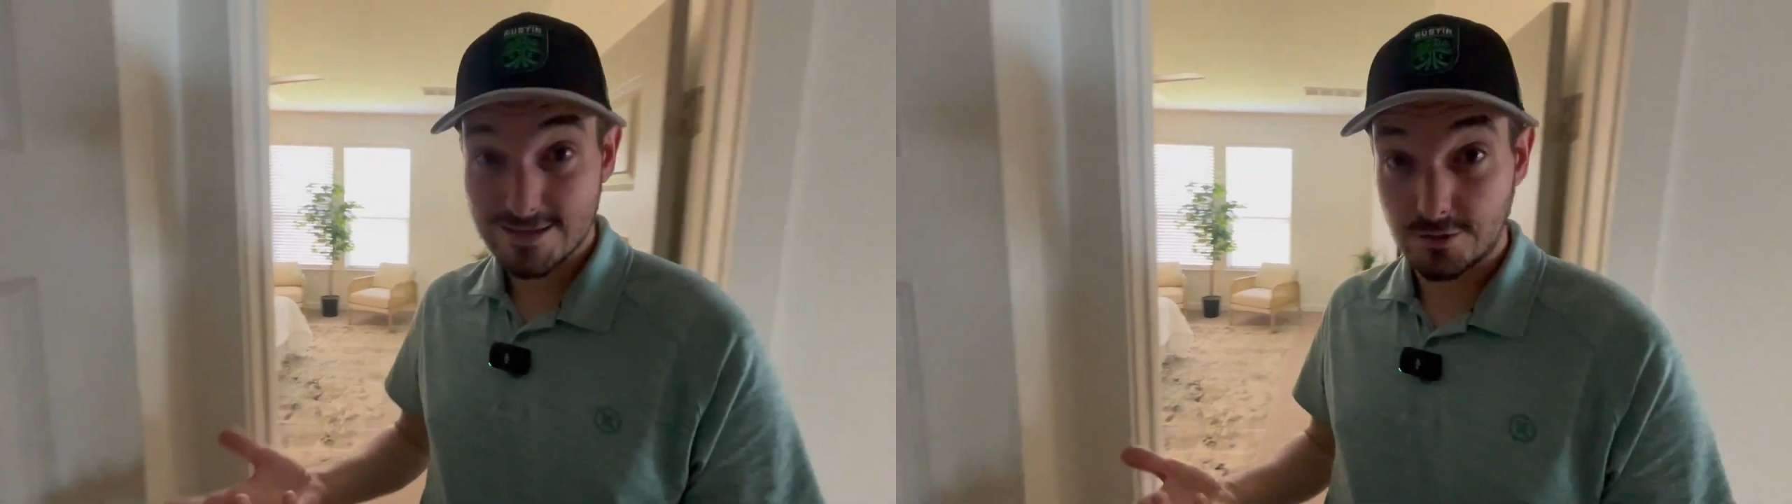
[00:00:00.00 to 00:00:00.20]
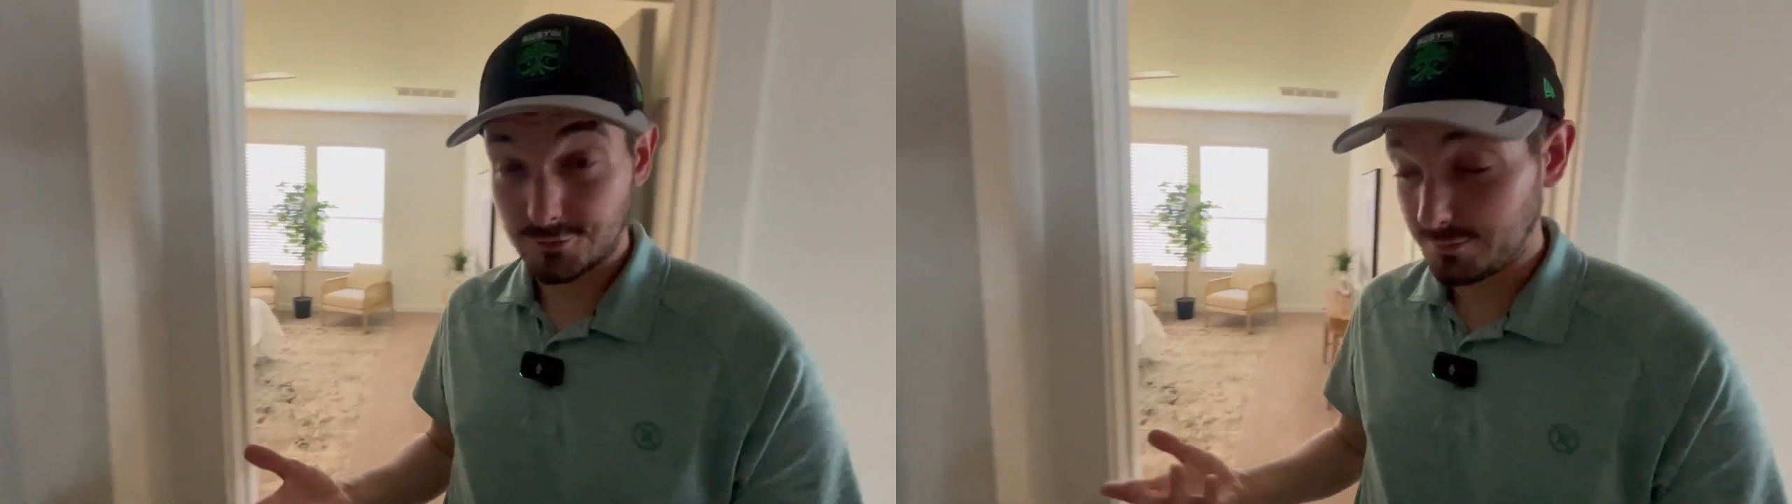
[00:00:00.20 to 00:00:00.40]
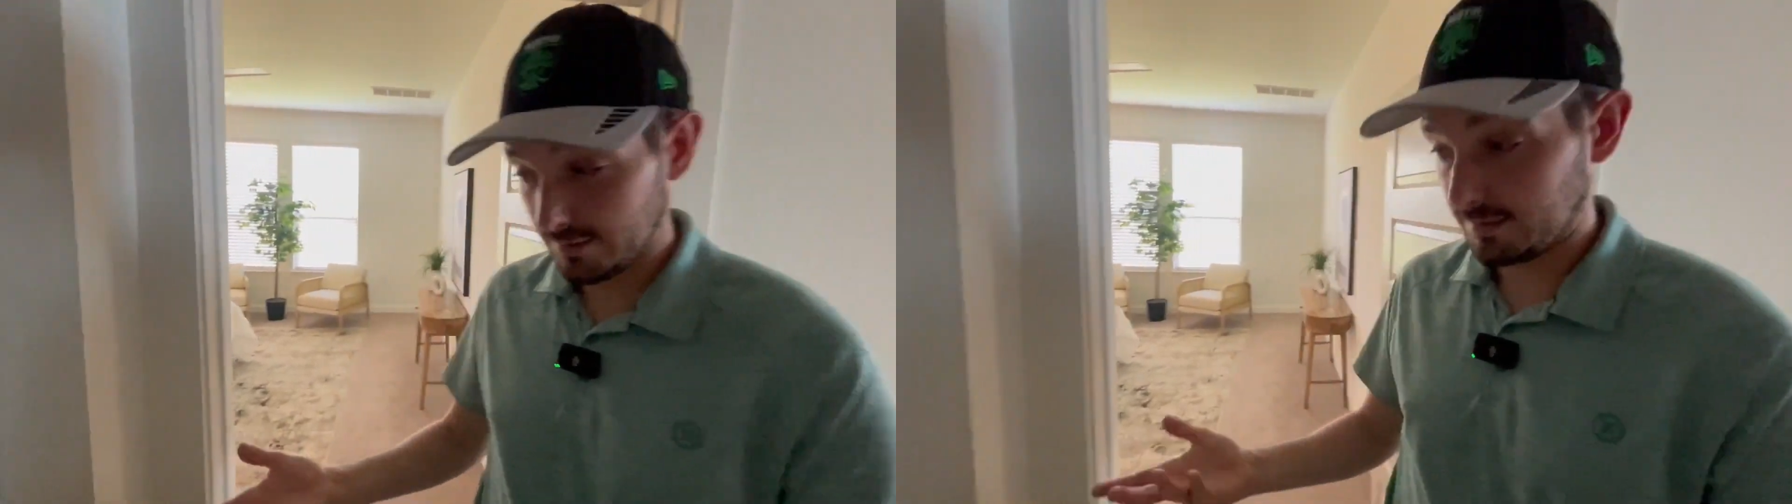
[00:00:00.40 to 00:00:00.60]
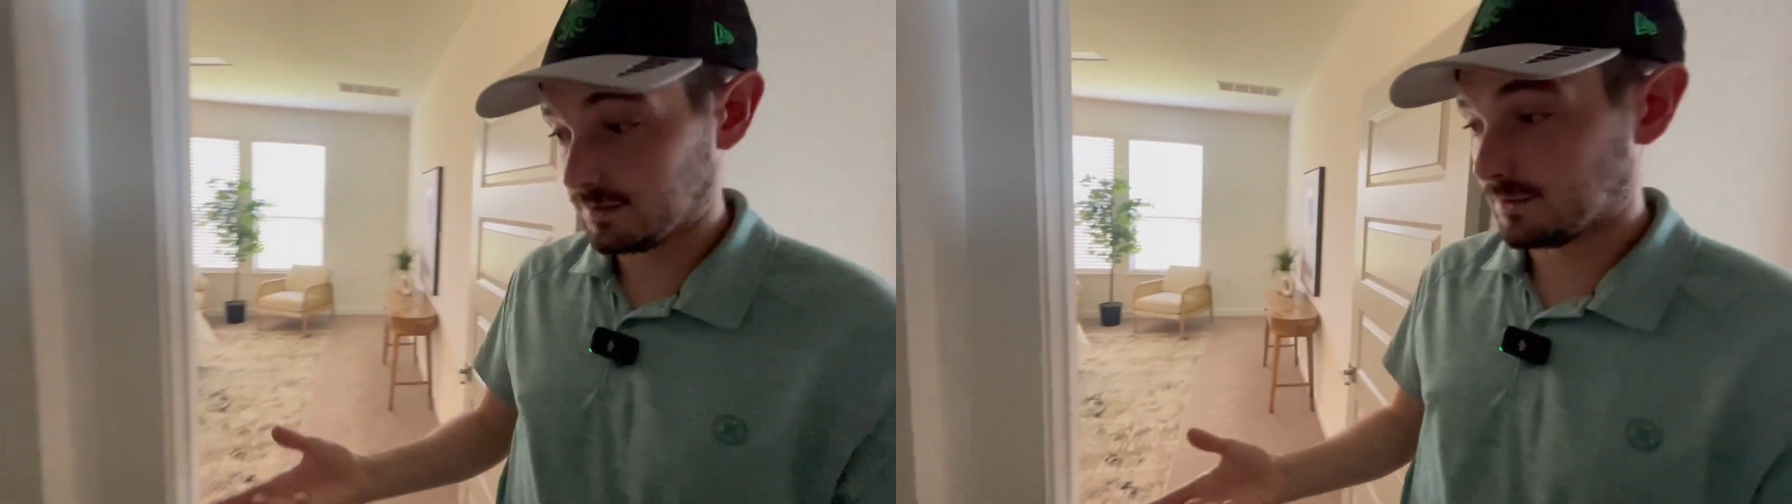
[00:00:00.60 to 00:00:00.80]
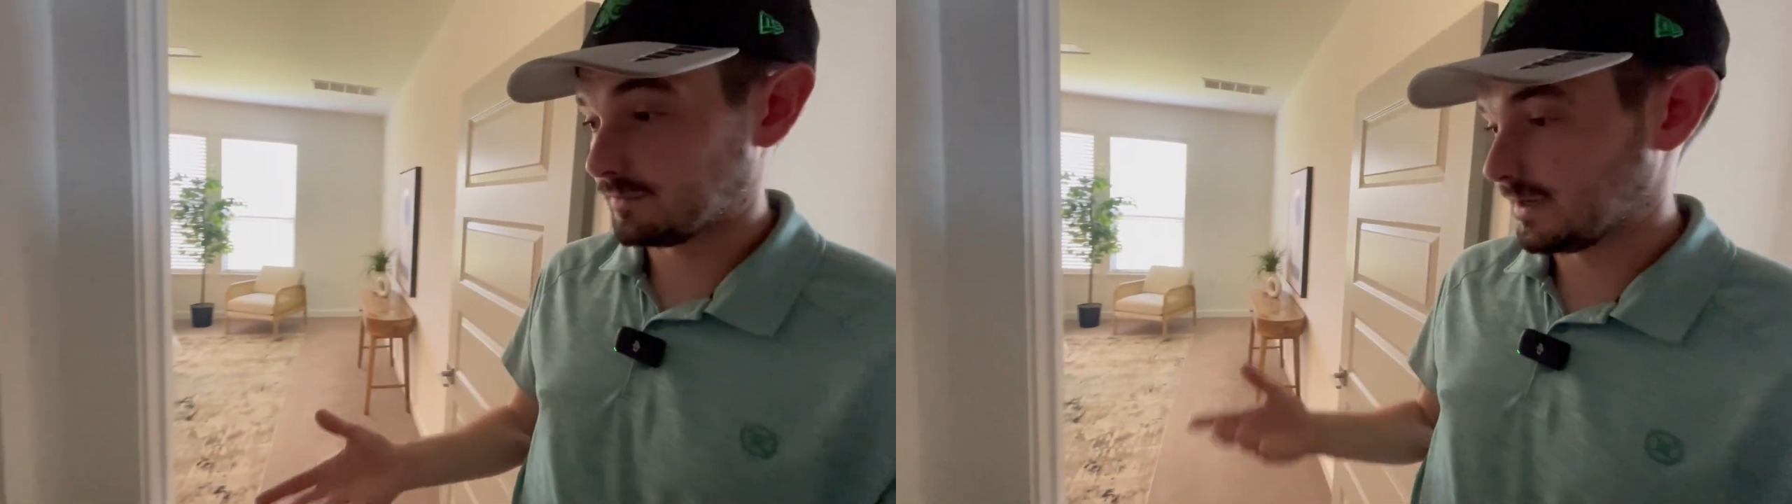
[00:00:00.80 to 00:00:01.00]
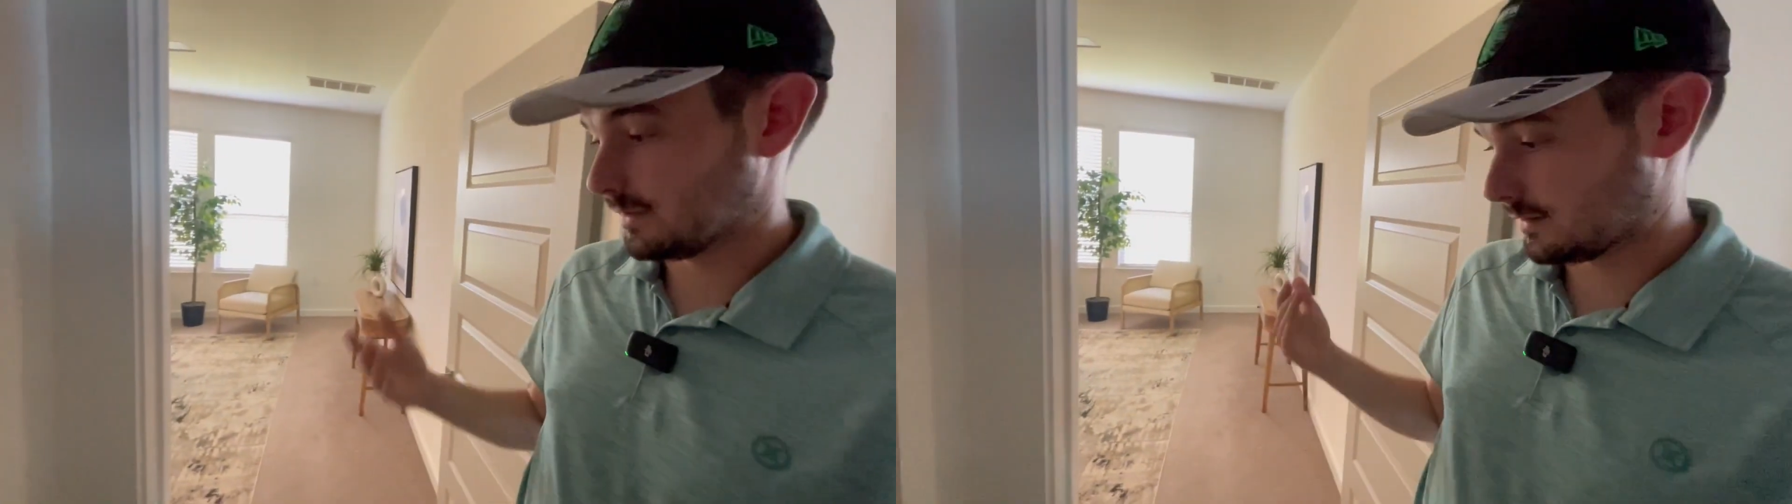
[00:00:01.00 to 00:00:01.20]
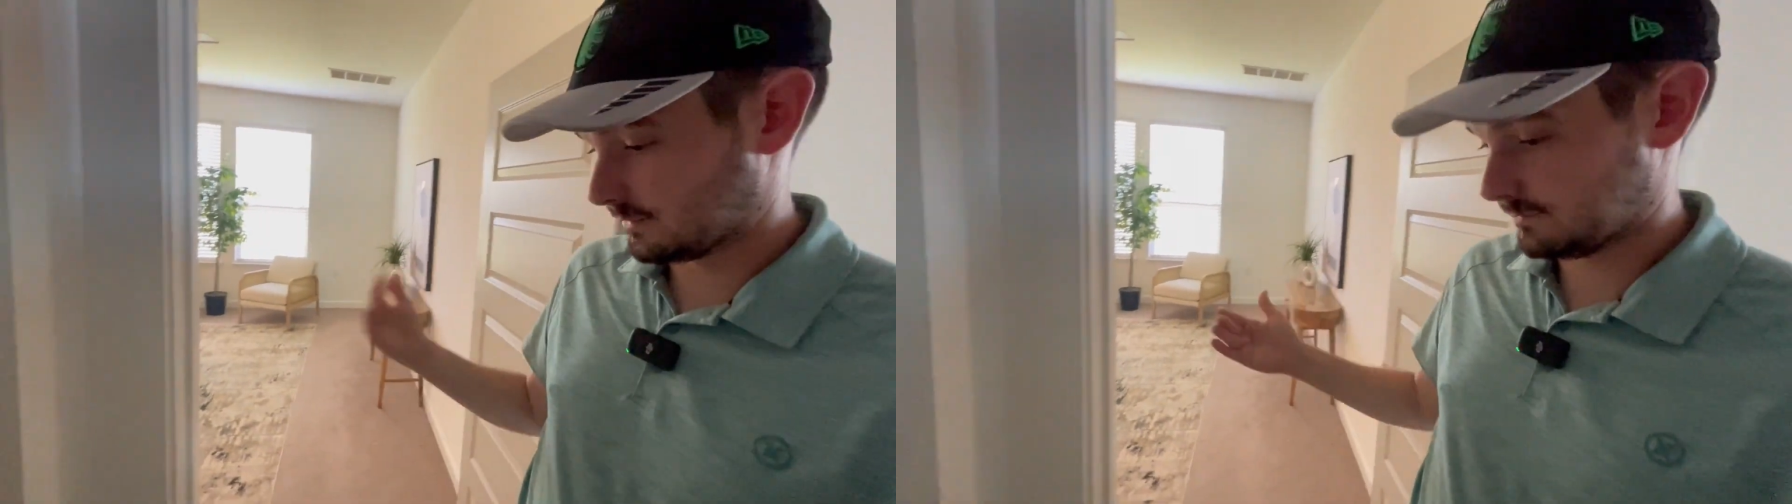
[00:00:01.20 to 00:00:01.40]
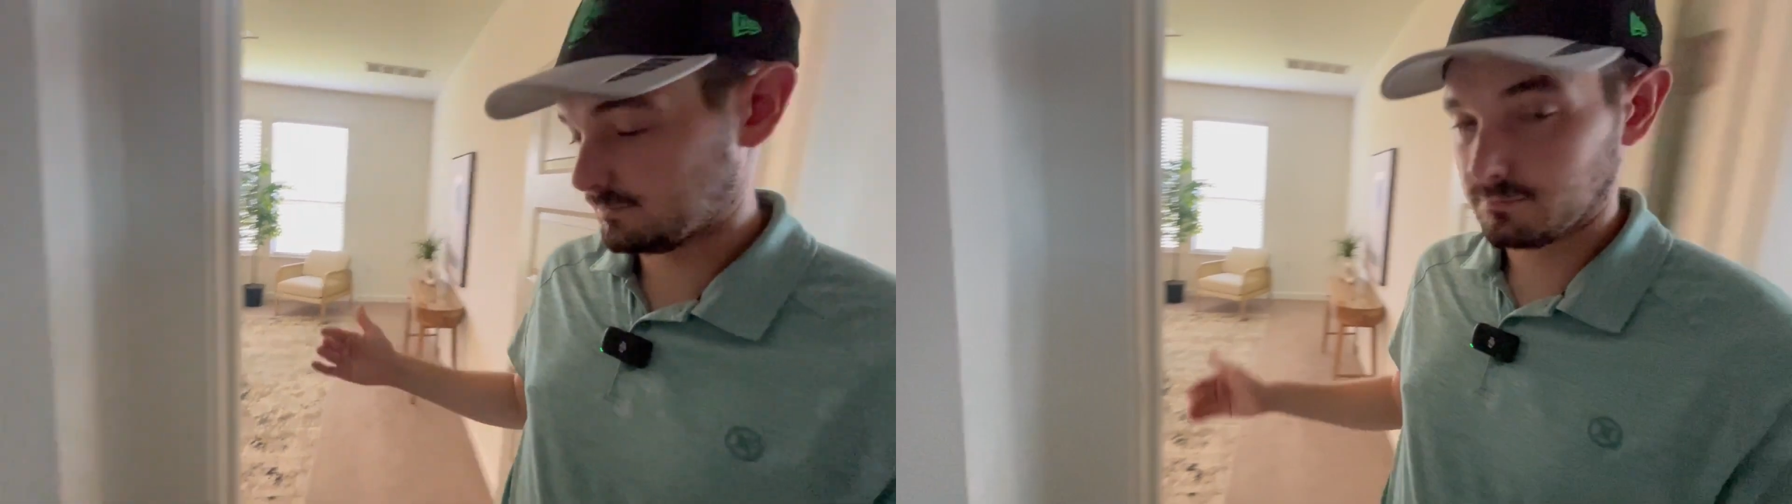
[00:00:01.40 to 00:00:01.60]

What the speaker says: tells me, you know, they are